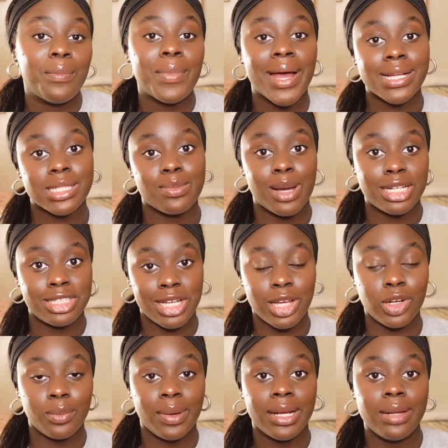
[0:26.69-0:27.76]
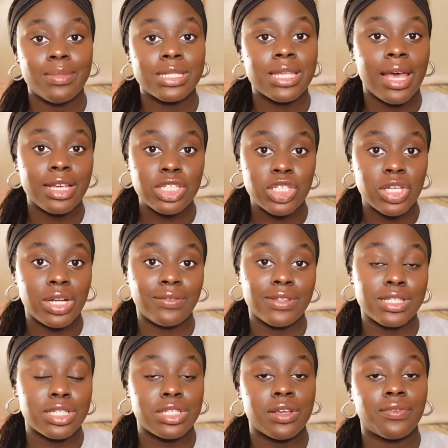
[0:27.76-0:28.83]
back to my channel. My name is Aisha and if
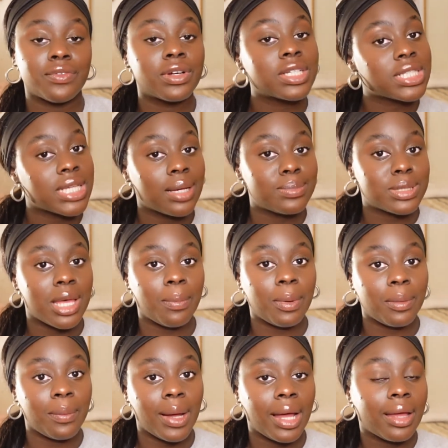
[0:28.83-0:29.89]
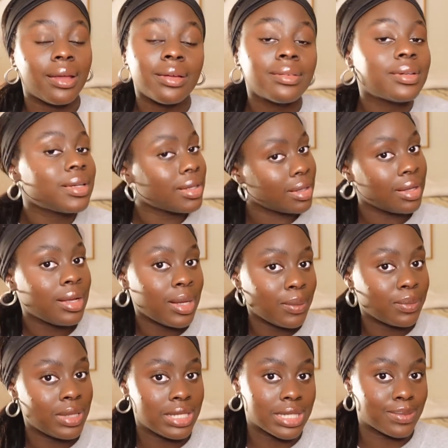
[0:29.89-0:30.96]
this is your first time stopping by,
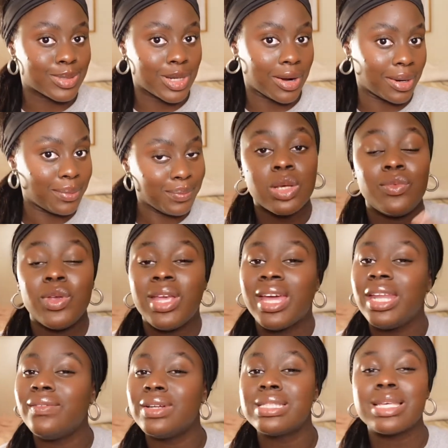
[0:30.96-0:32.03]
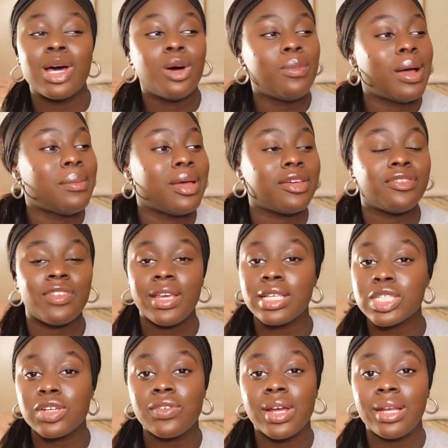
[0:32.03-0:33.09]
please subscribe. So if you can't even tell by my
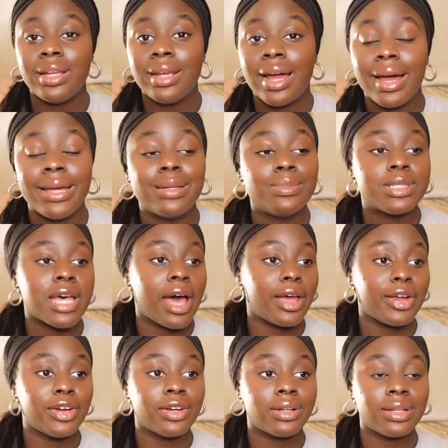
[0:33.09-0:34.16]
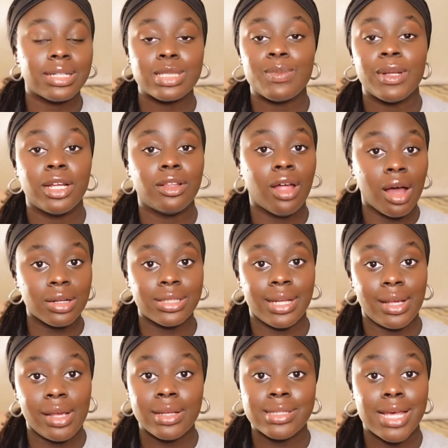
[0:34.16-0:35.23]
face already, I am tired. It's been a long
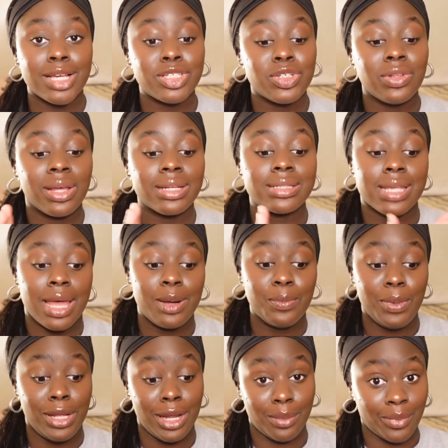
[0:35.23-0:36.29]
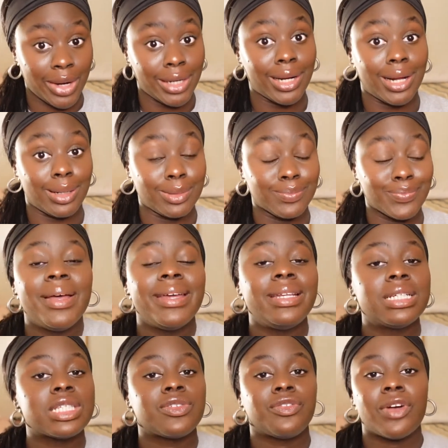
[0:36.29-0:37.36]
day. It's actually like 10 p.m. right now. But it
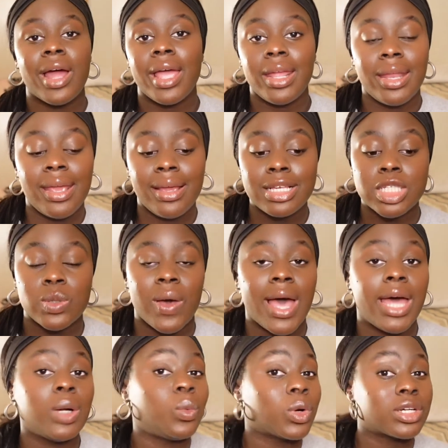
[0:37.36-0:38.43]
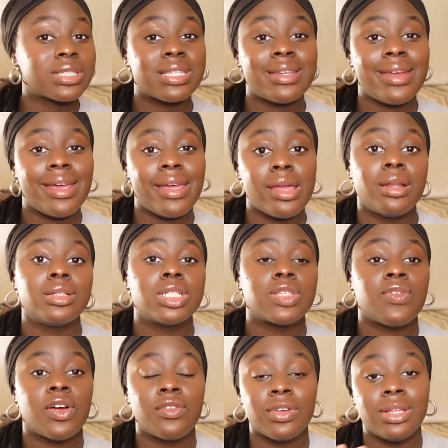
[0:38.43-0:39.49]
is Friday, so I had work today and it
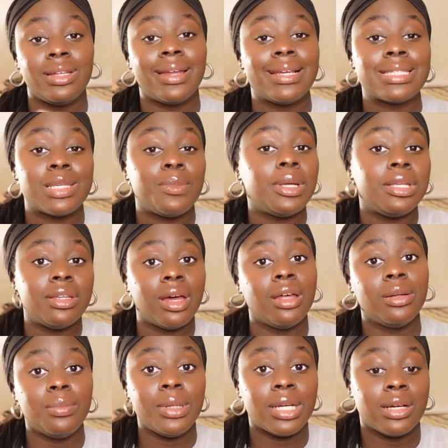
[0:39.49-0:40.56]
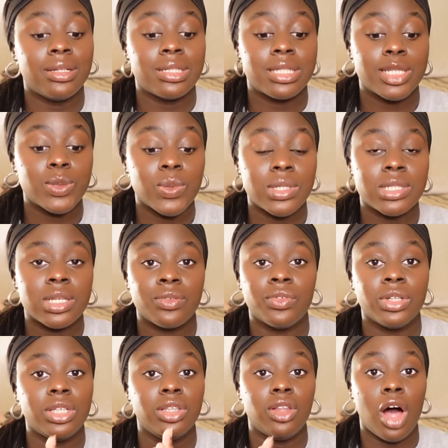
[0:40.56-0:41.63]
just felt really nice to be done because this was a
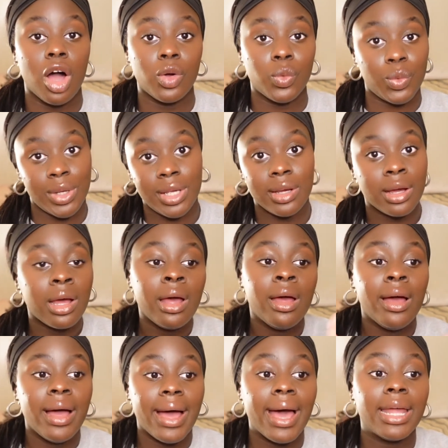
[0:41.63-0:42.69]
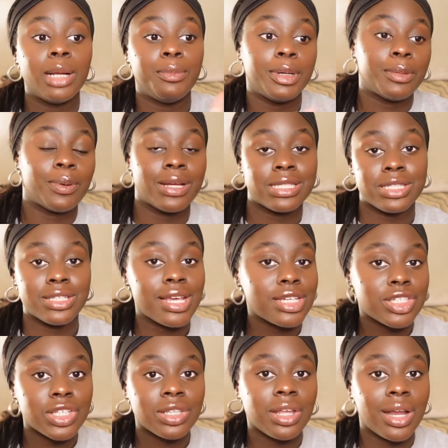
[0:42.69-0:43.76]
really long week. I had a big
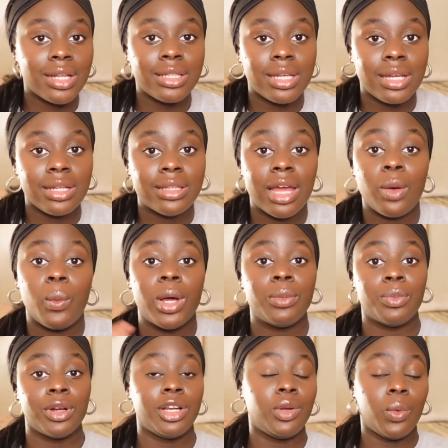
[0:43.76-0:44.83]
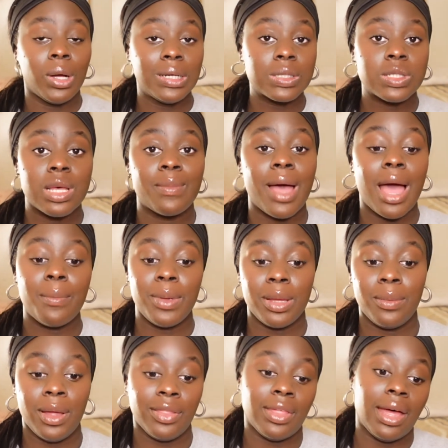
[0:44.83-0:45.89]
presentation that I did that went pretty well, so I'm happy
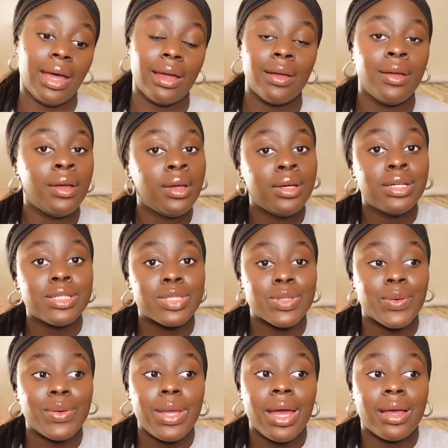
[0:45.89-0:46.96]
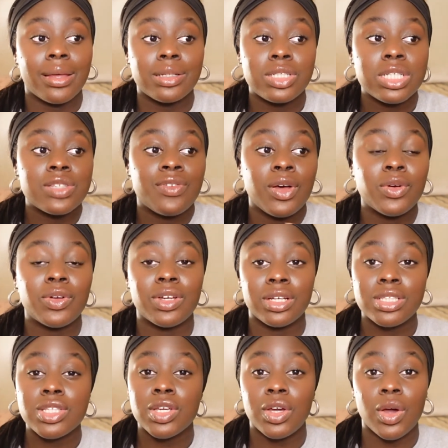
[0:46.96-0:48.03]
about that. So yeah, it just felt
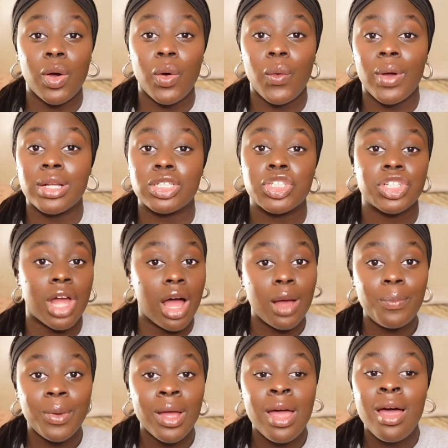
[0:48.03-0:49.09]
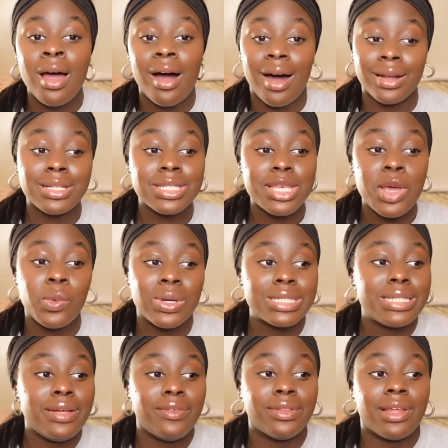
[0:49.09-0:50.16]
good to go and shop. Honestly, it
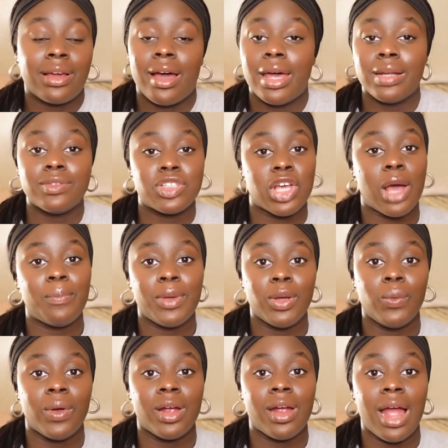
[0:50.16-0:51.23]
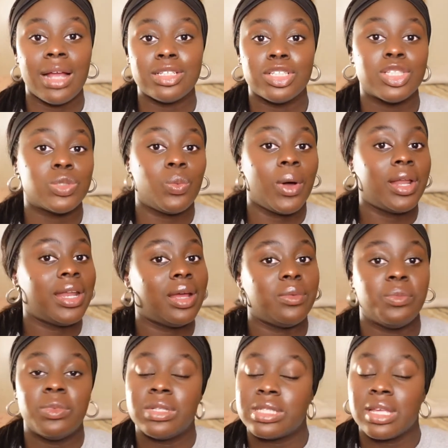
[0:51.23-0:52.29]
wasn't even the kind of shopping where I just went
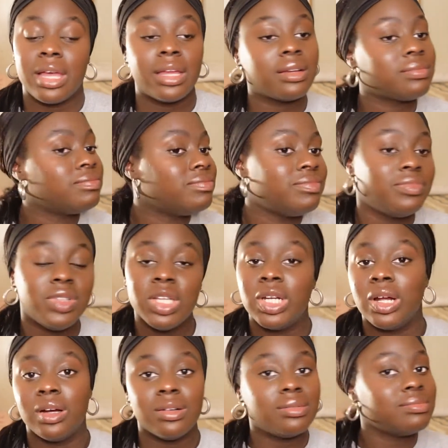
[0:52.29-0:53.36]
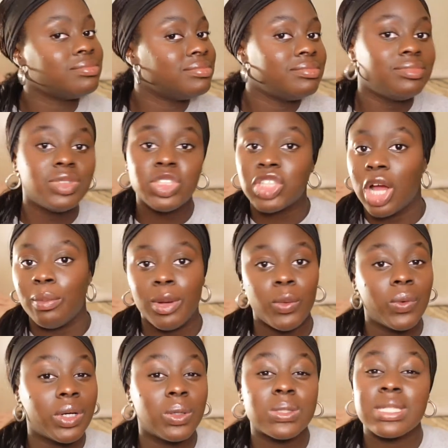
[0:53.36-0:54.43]
and was like, you know, shopping
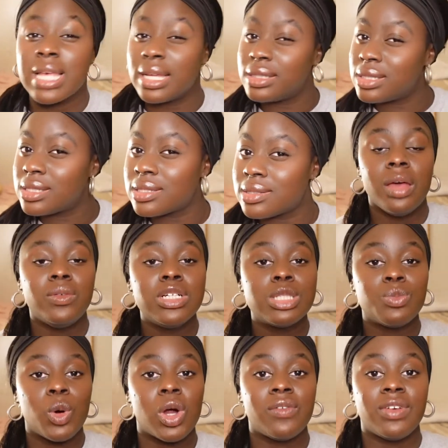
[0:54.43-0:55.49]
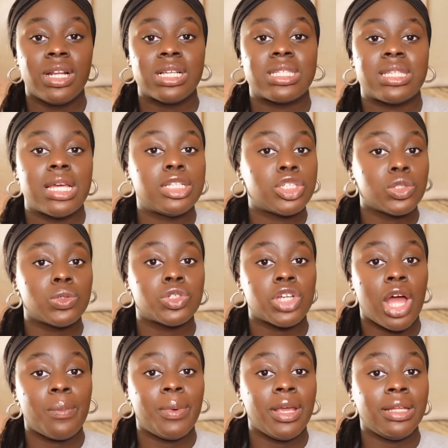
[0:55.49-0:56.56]
with no sense. It was more of an essential
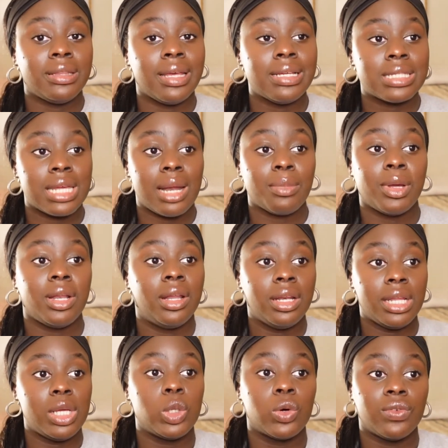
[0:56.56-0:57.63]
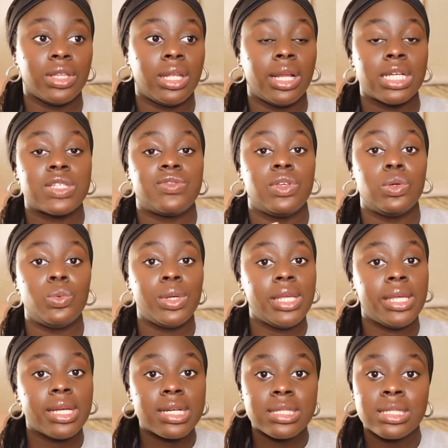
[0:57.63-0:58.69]
shopping, things that I'm gonna need over the next few
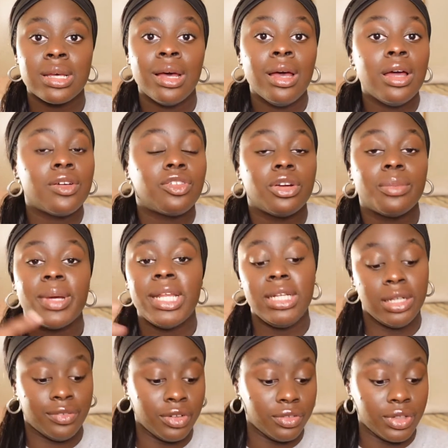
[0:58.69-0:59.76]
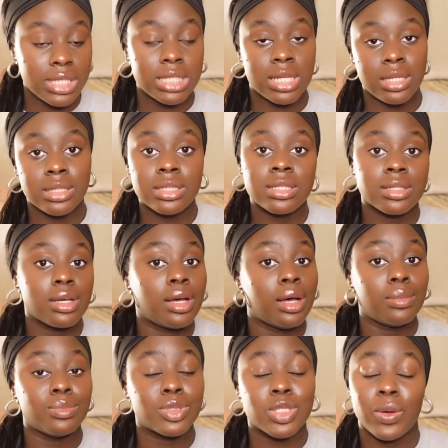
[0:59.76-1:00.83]
weeks for many different reasons.
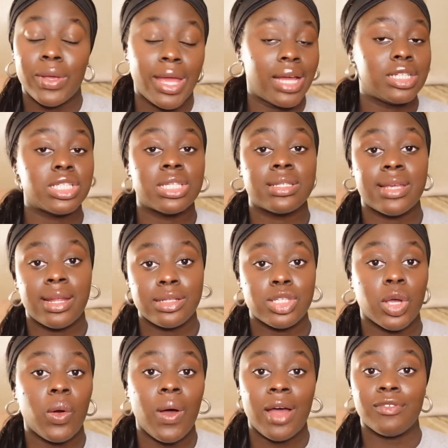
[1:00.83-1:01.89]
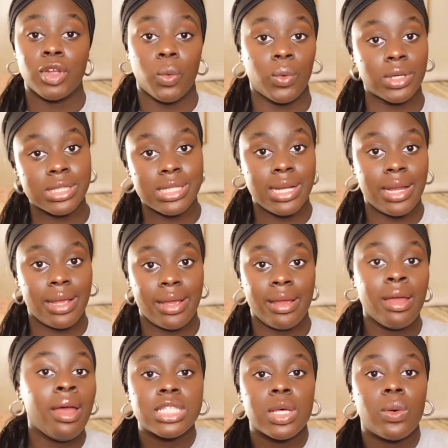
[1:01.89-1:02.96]
Um, so yeah, I just decided to go after work today.
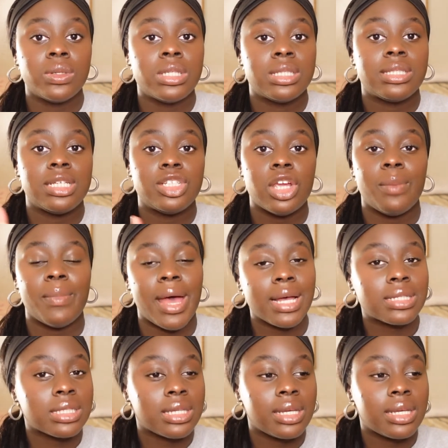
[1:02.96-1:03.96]
So I went to TJ Maxx